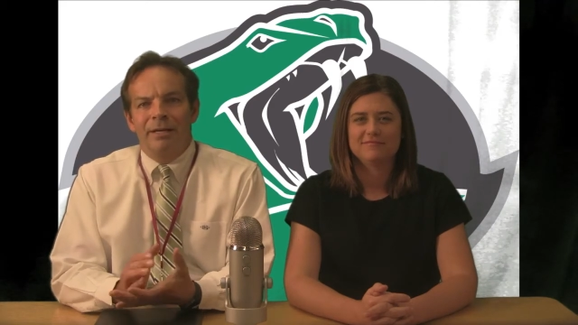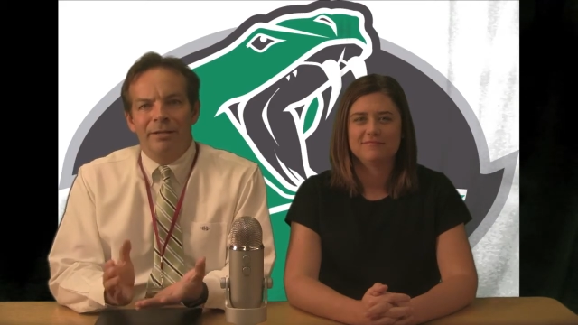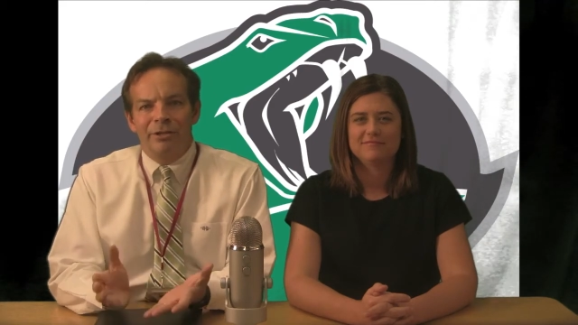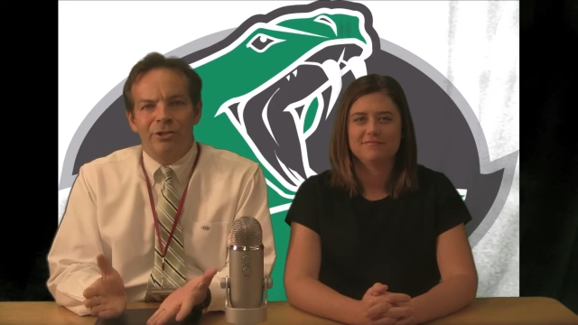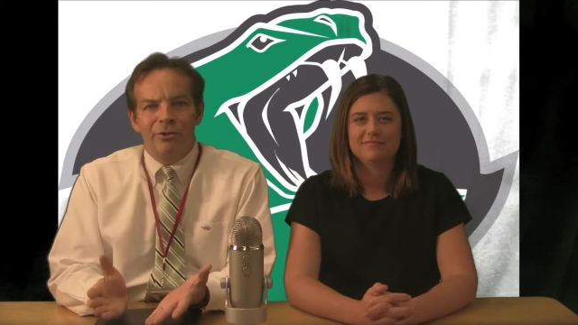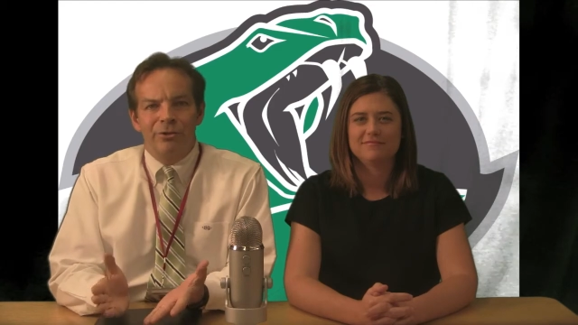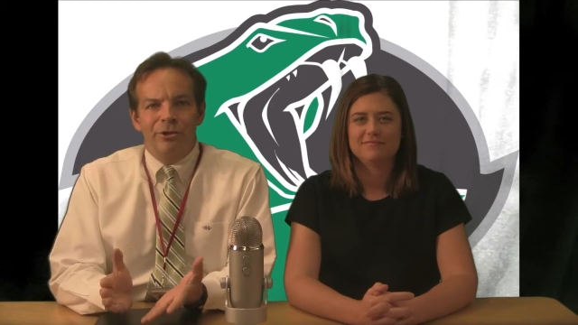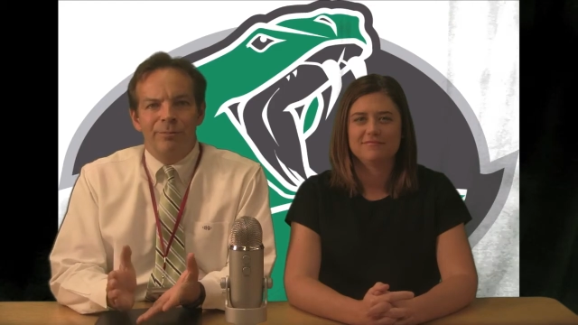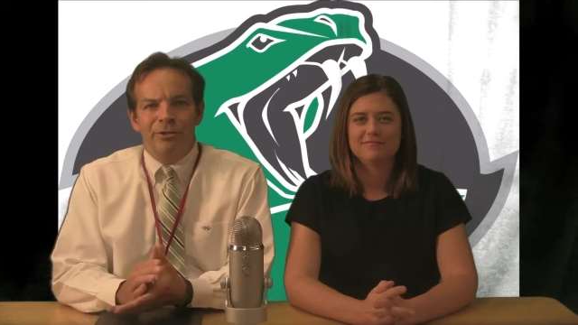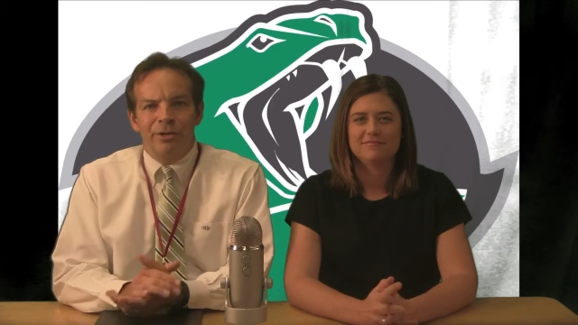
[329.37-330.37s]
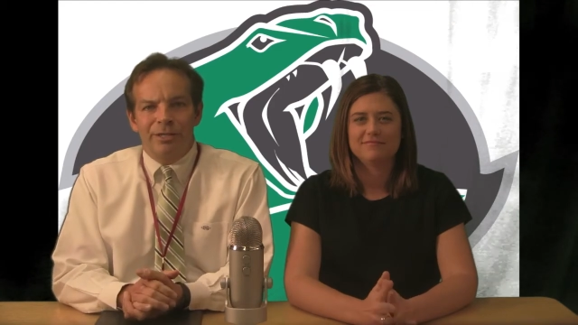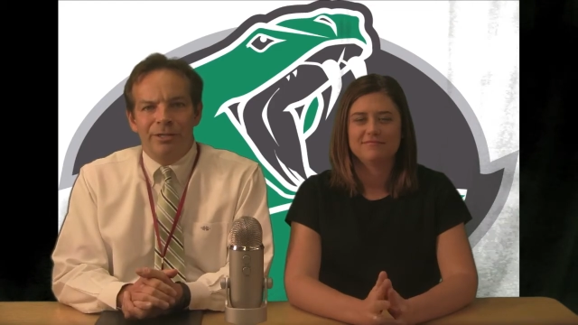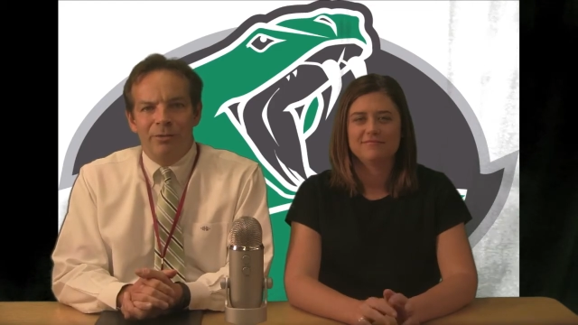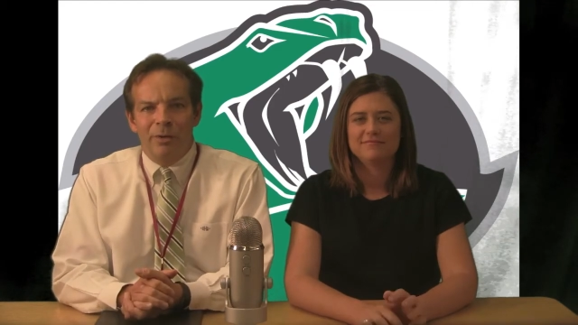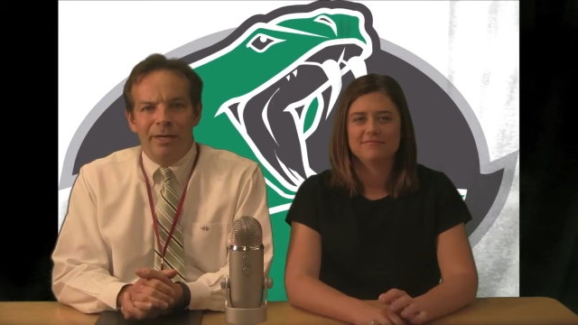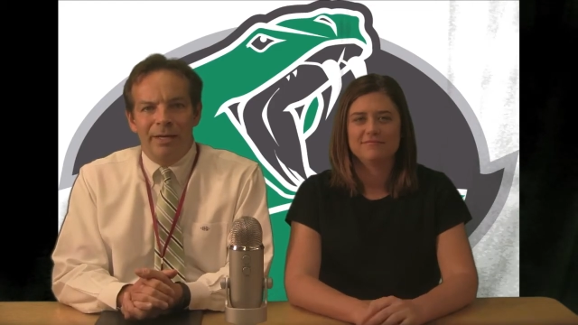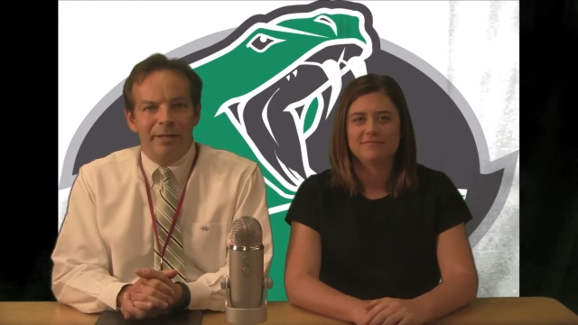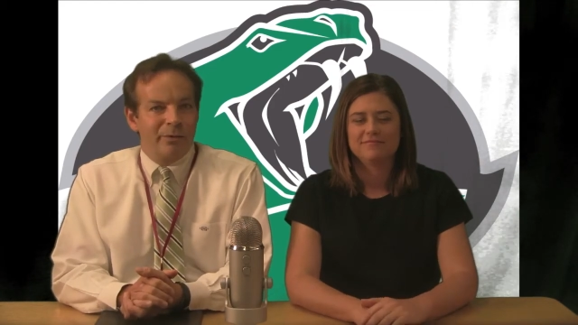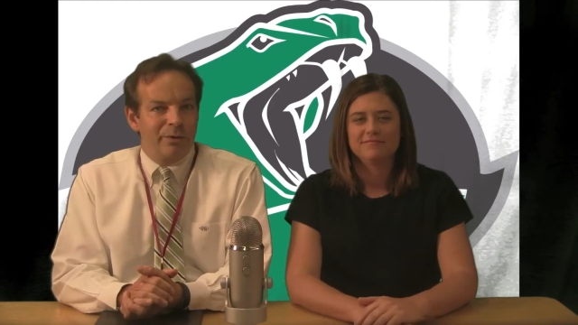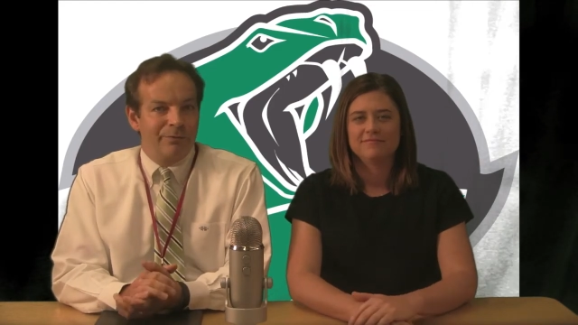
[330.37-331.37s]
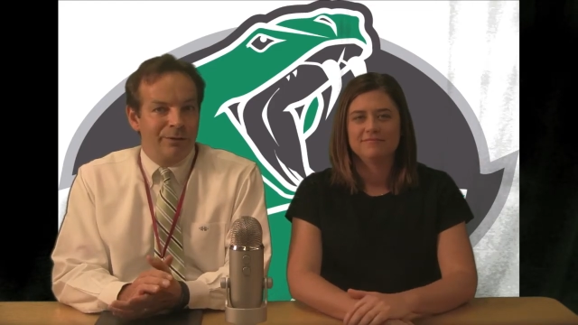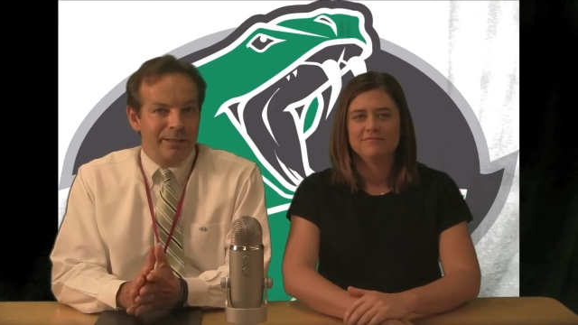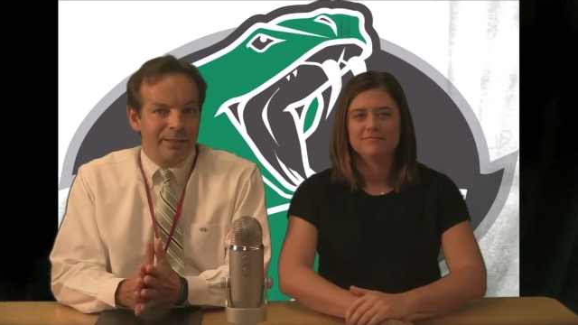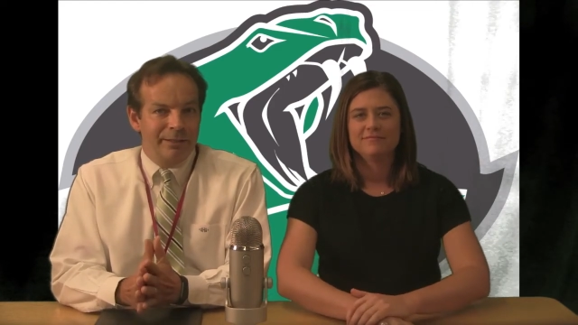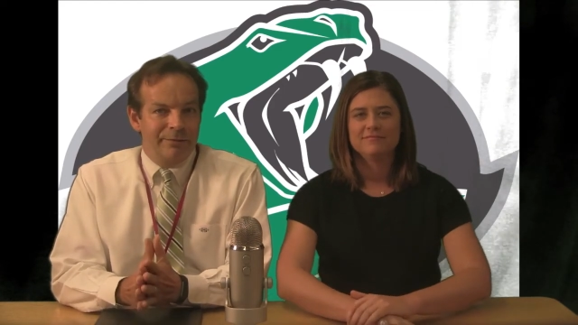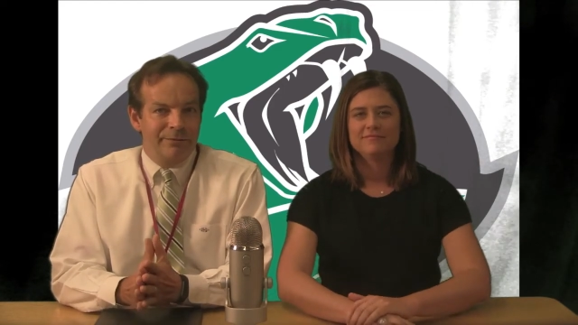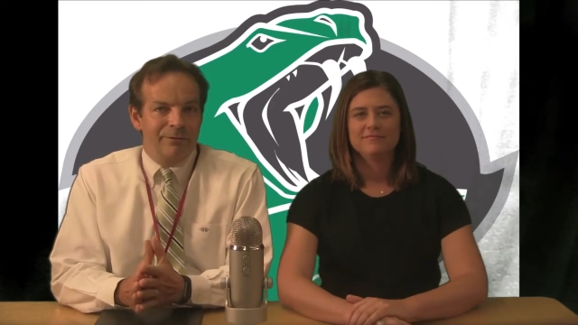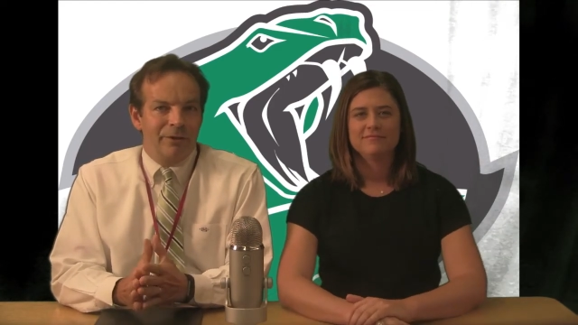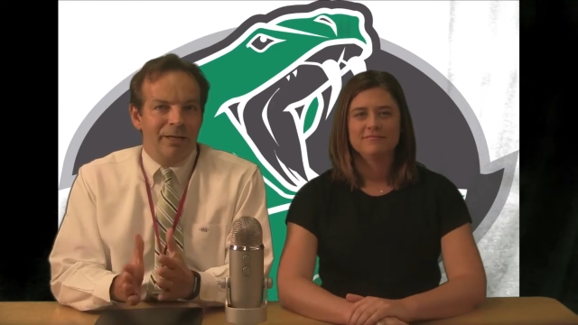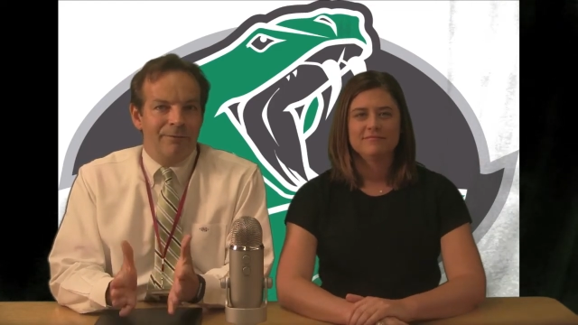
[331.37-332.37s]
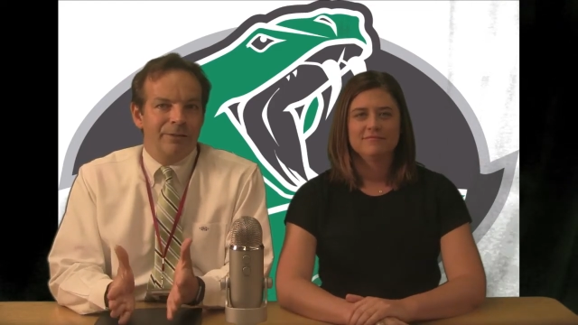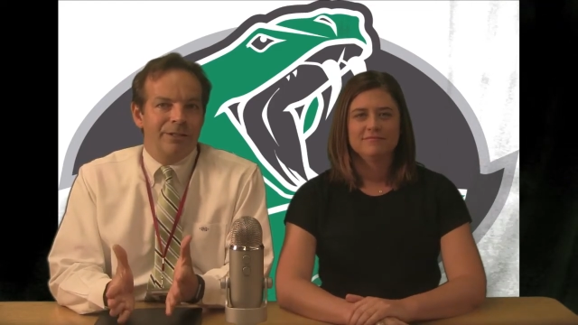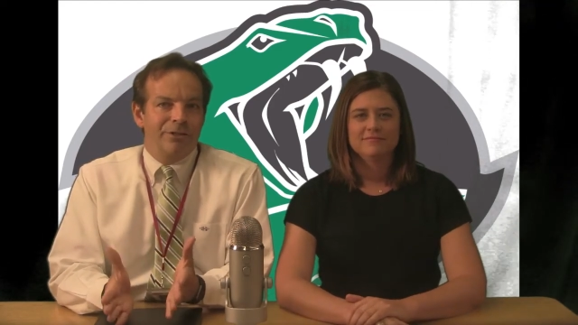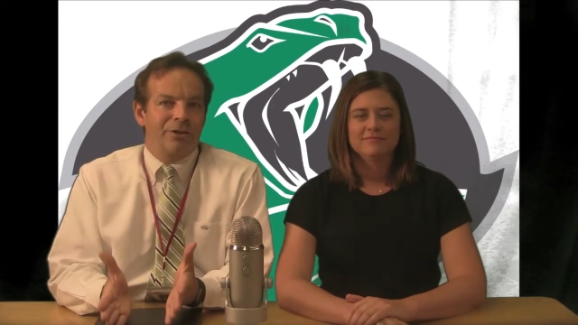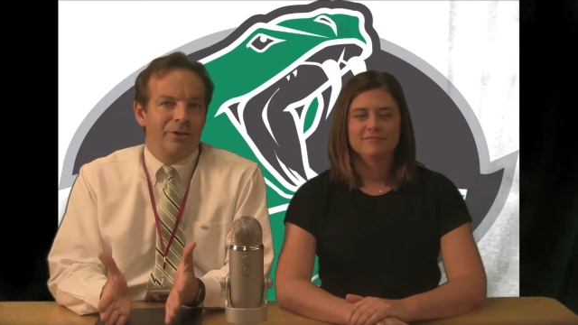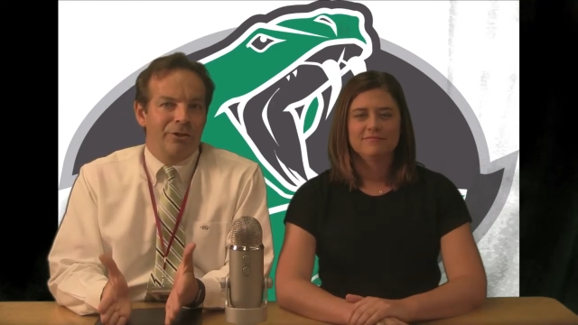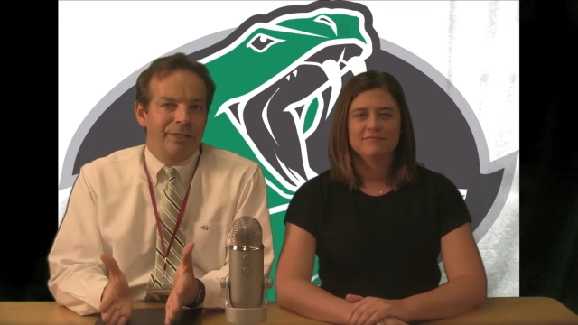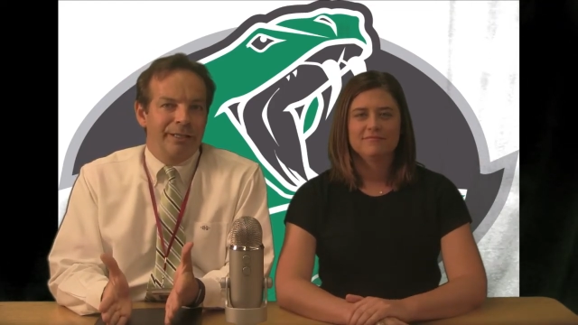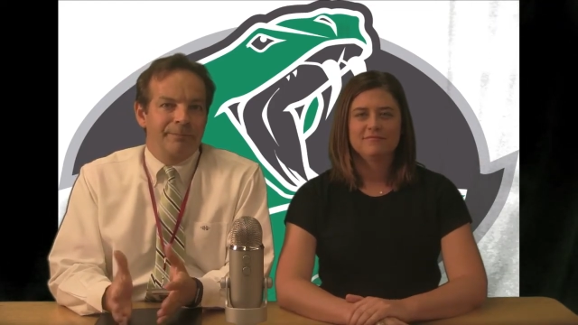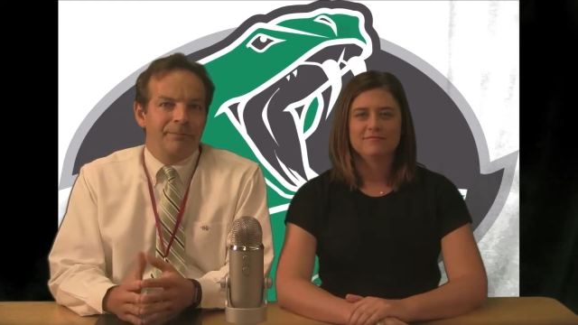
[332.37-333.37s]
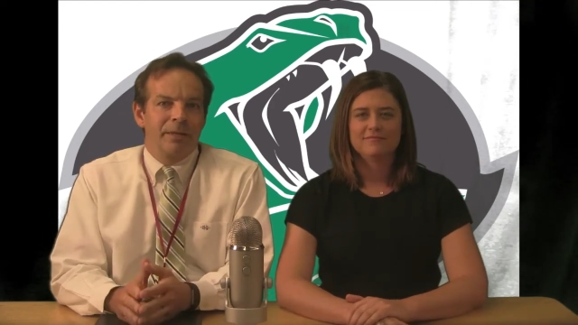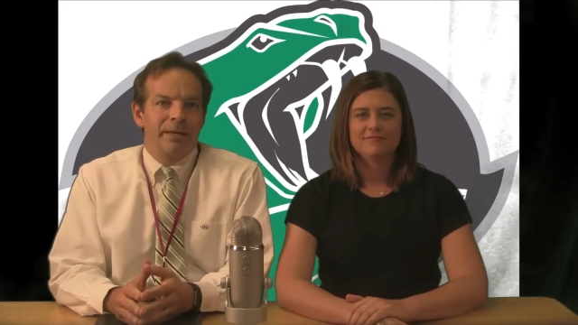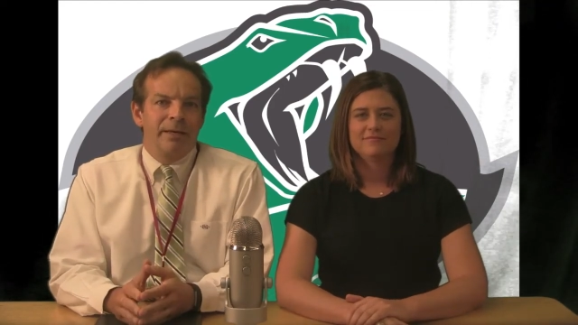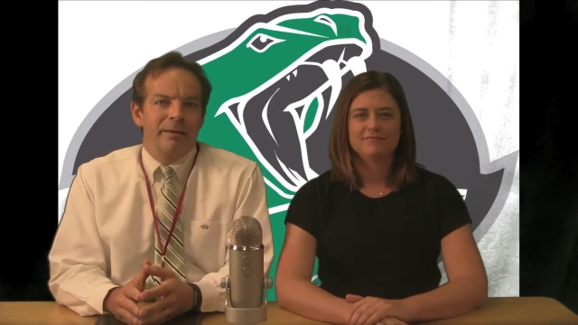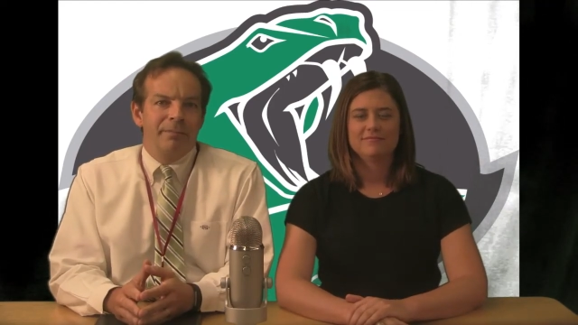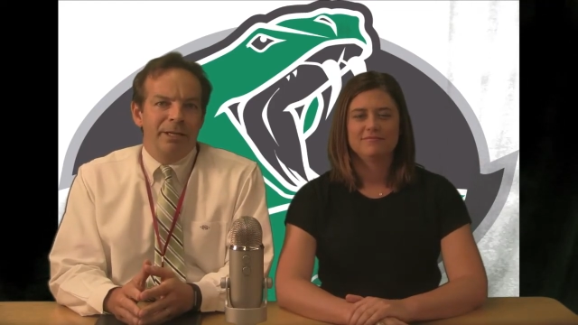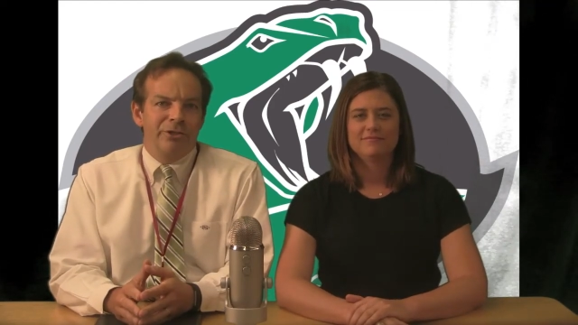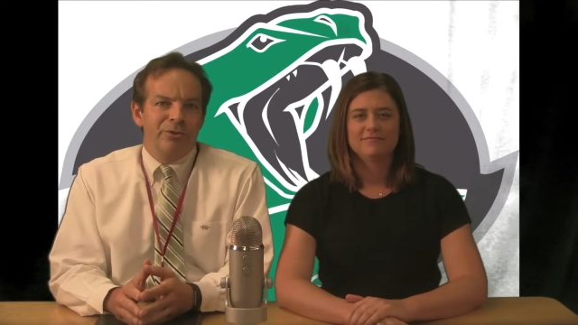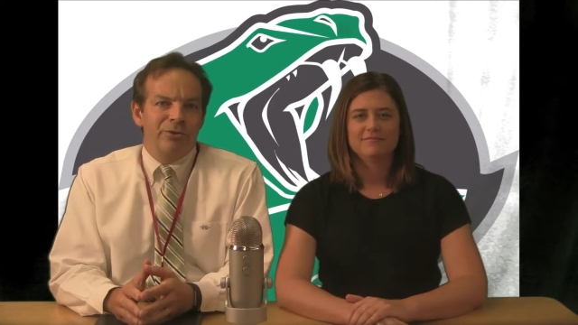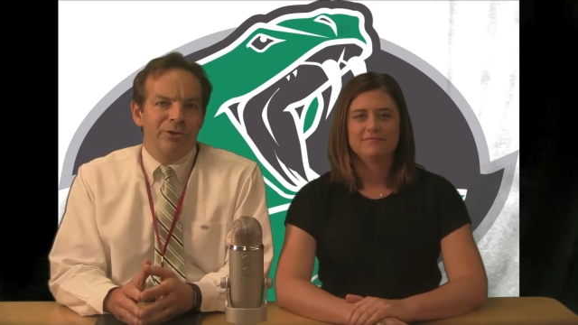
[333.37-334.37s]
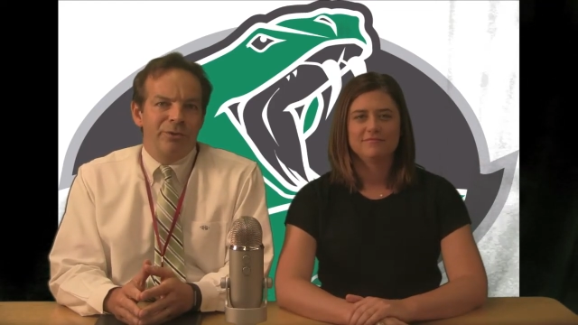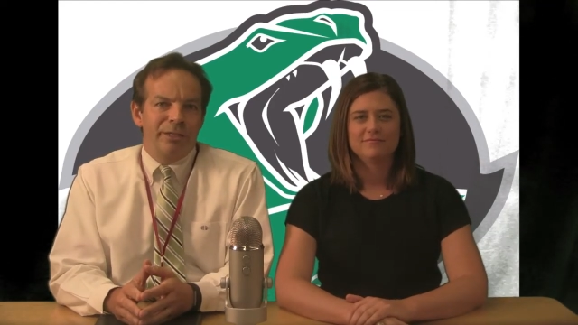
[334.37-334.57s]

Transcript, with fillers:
Speaker 1: that students should be dressed in a way that is reflective of our emphasis on learning. Many students new to